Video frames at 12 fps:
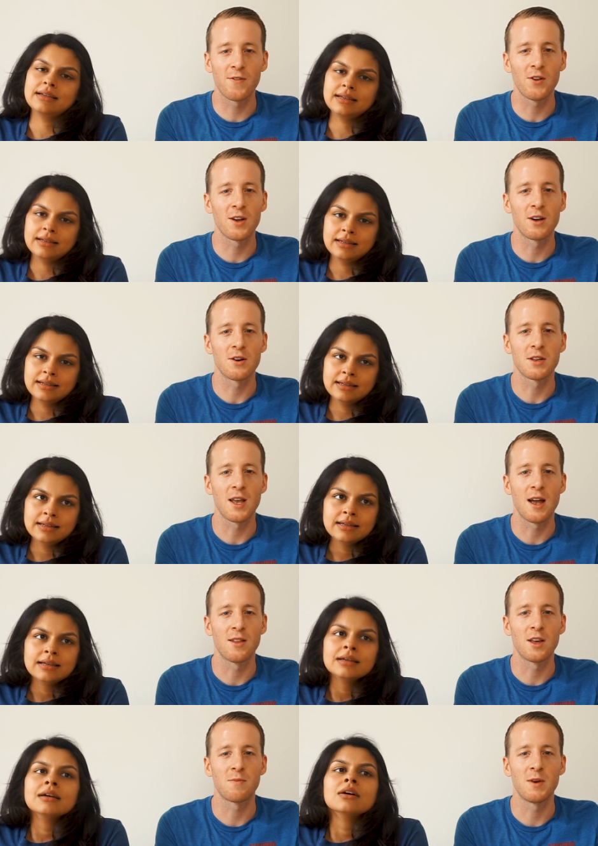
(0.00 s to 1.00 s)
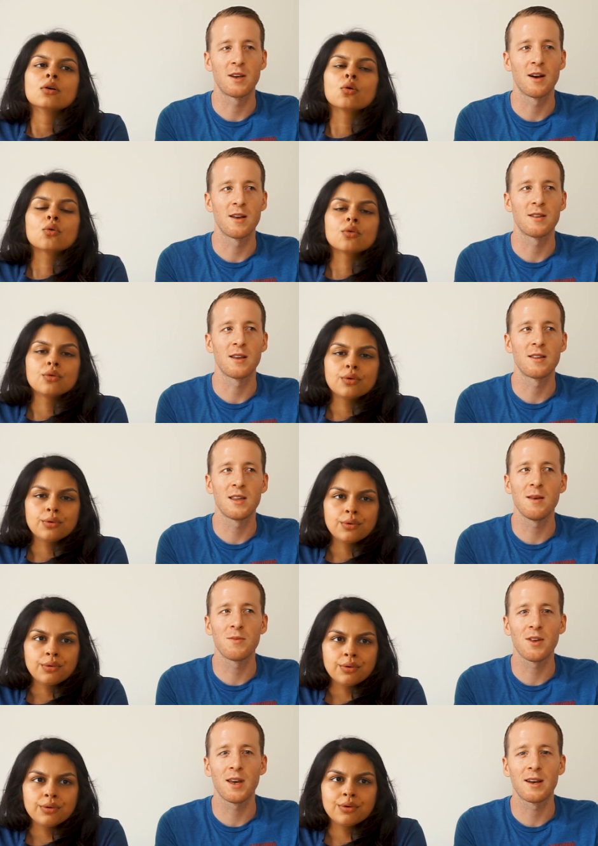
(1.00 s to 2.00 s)
Speaker 1: to fully understand this because it
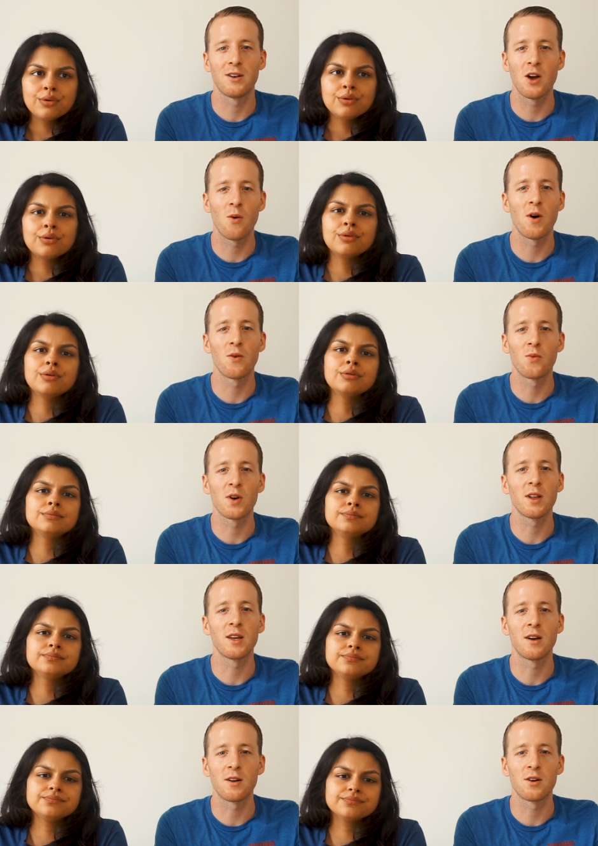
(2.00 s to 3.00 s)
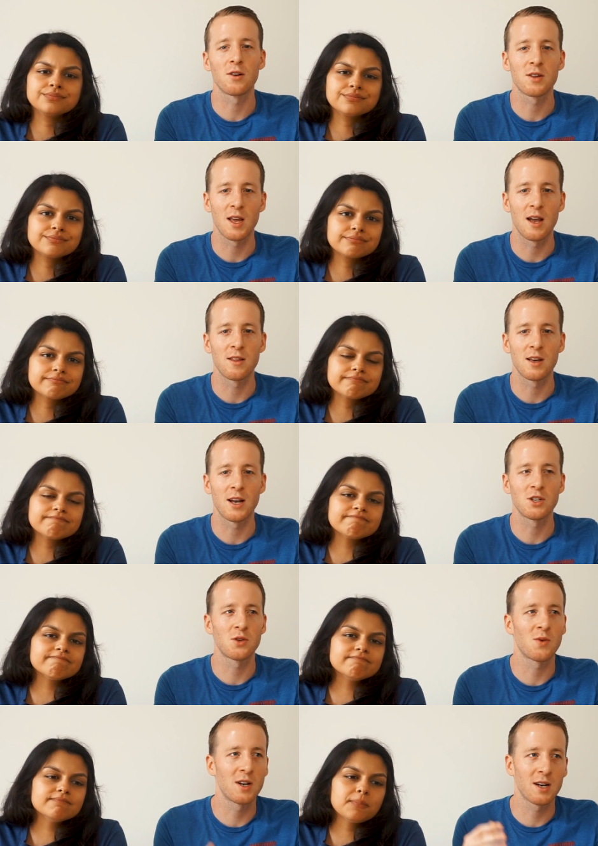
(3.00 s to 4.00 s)
seems like no one really understands it. I
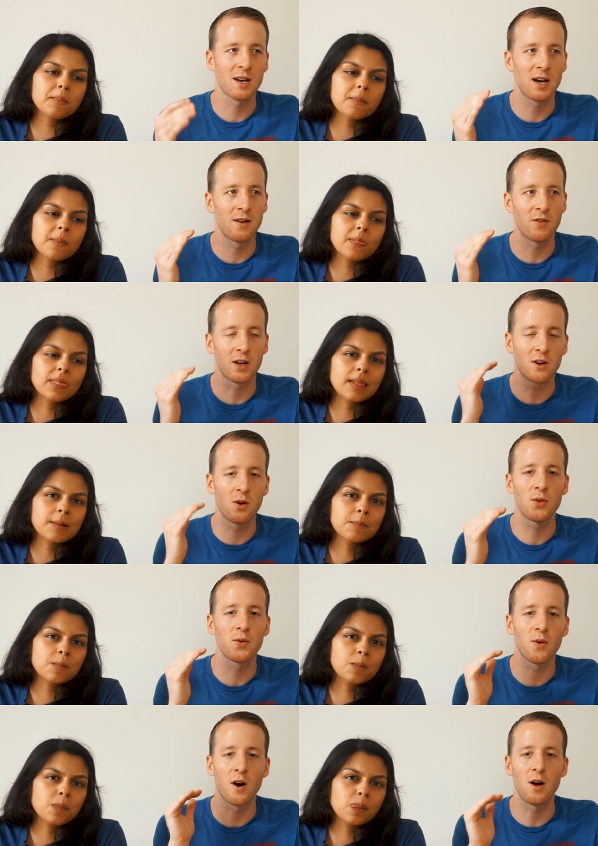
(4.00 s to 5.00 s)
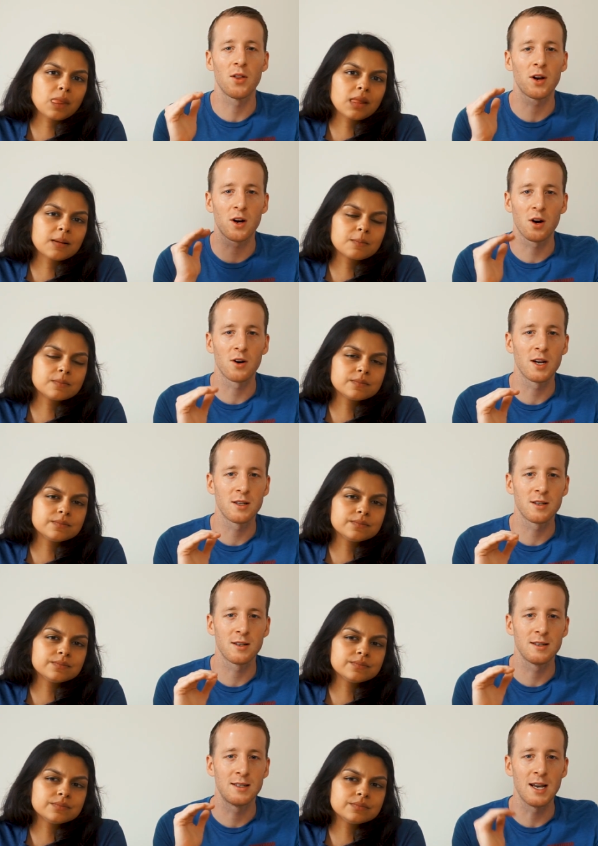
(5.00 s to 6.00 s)
just wanted to kind of like go through all the
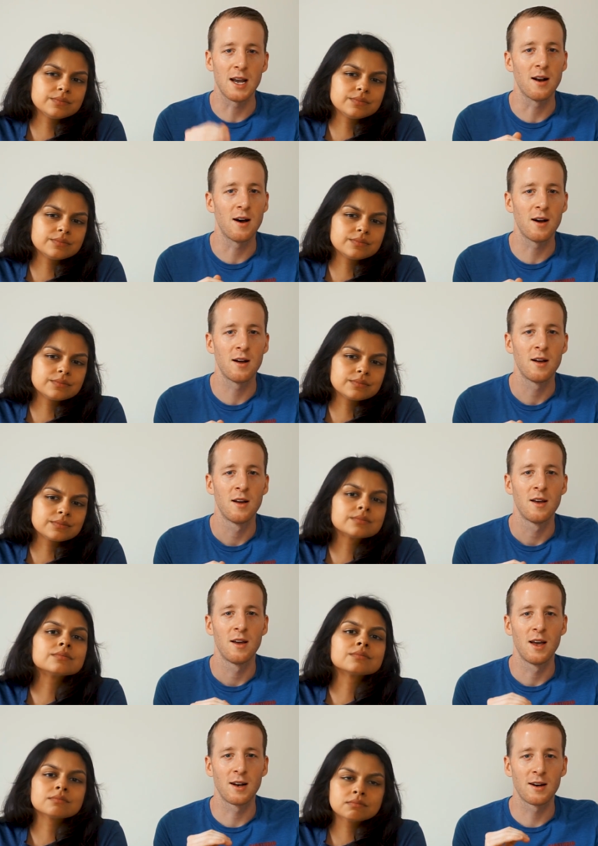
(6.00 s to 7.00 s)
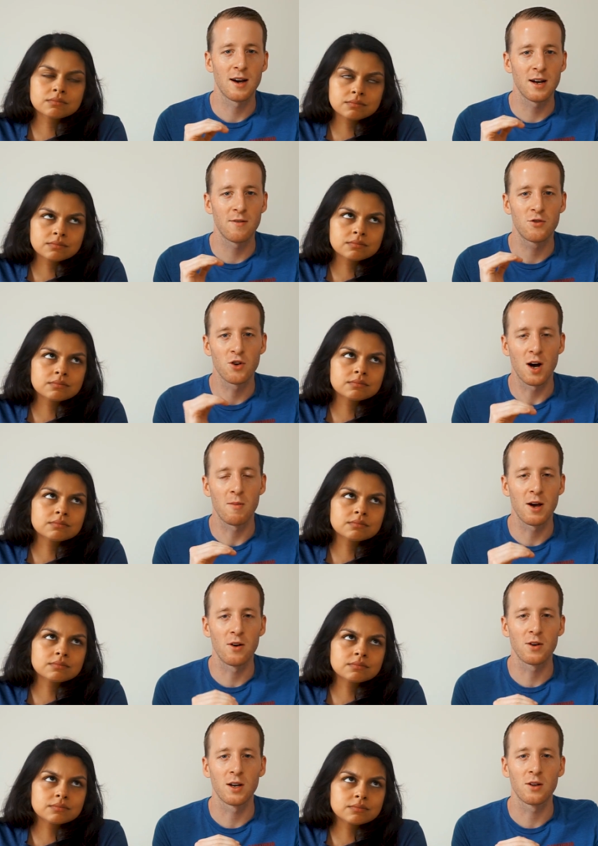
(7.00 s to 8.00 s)
current data and kind of draw my
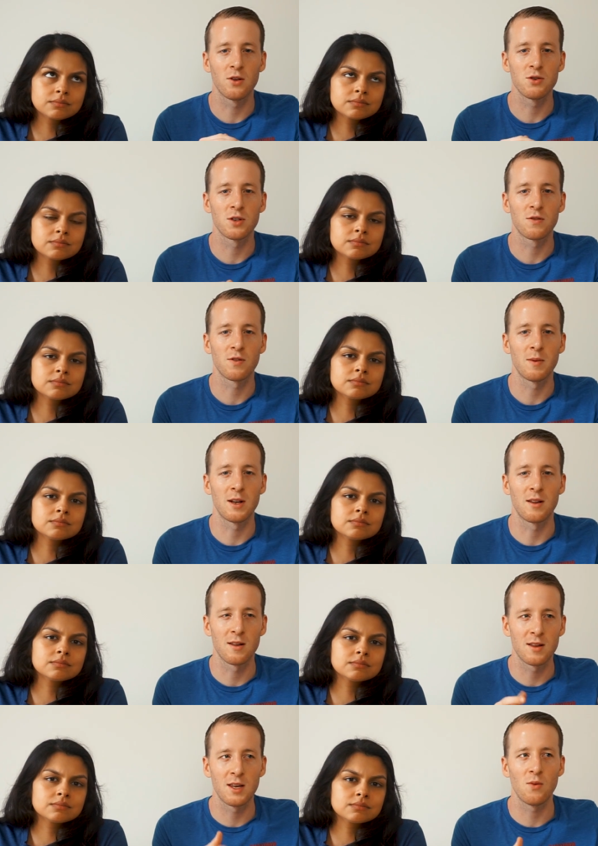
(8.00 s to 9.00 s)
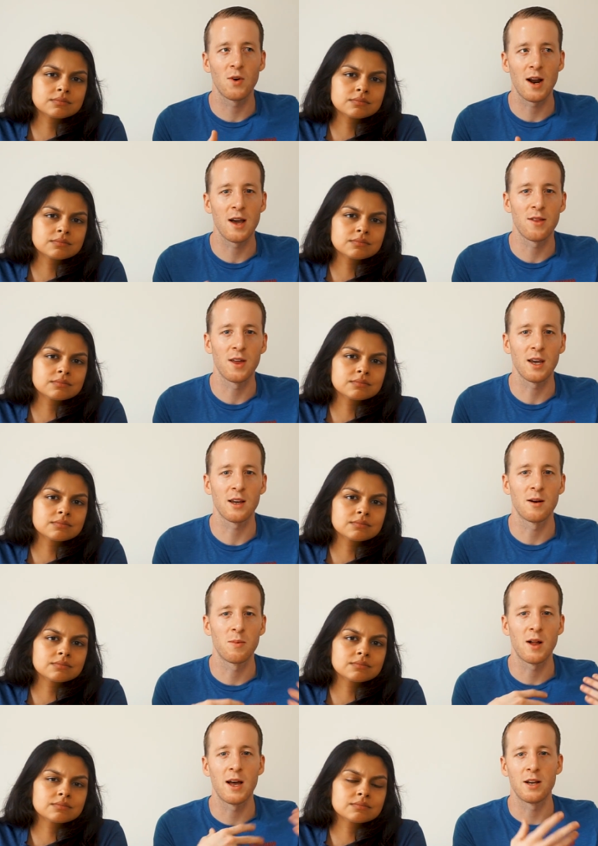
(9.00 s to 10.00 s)
own conclusions from it and see what I think and
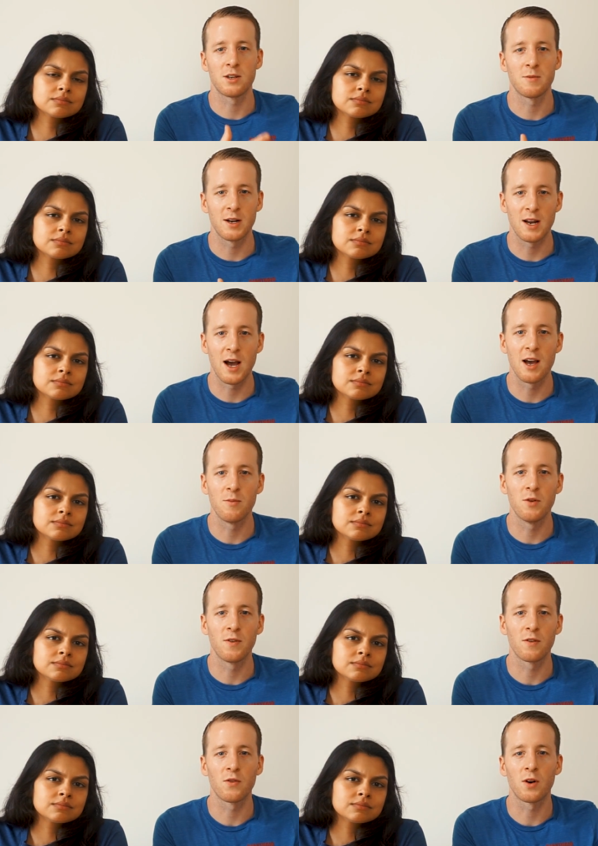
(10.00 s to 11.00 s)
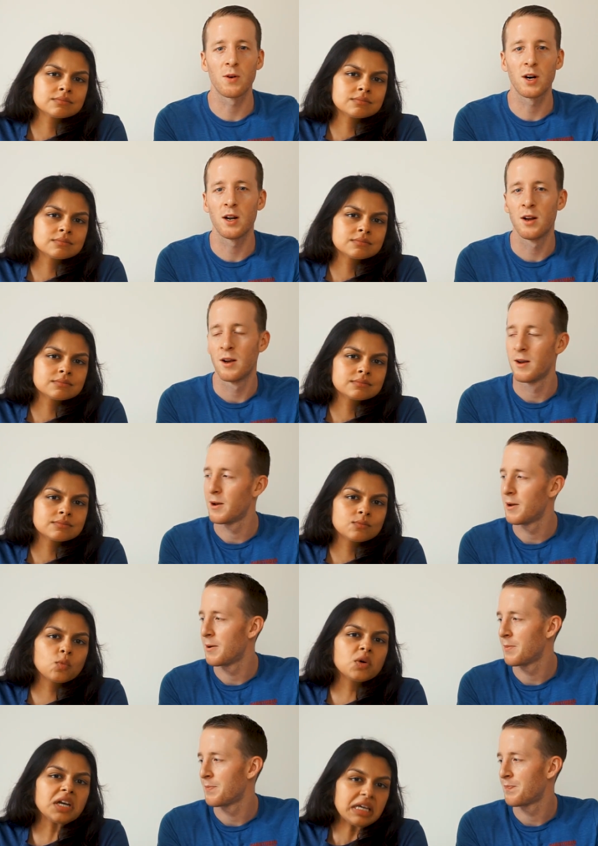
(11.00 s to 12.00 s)
apply it to my diet moving forward?
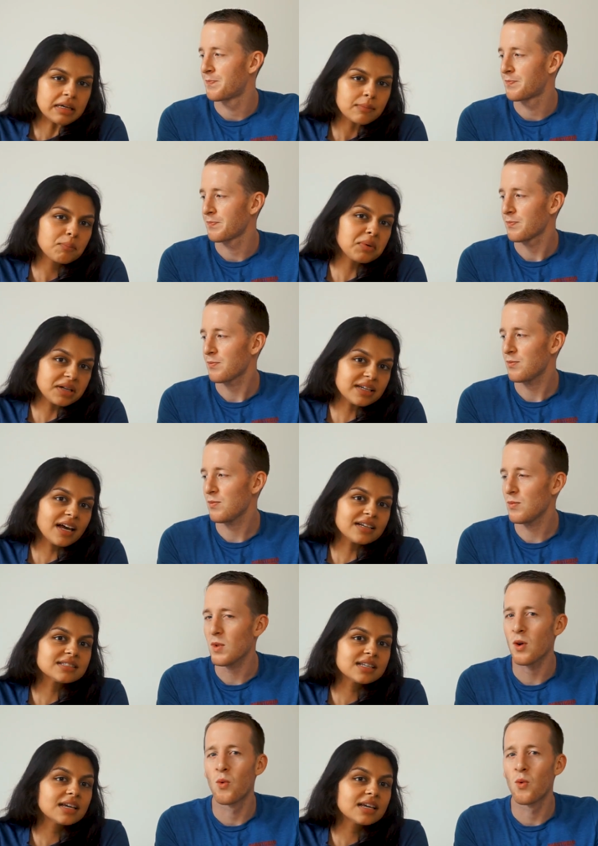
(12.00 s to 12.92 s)
Speaker 2: We, but yes,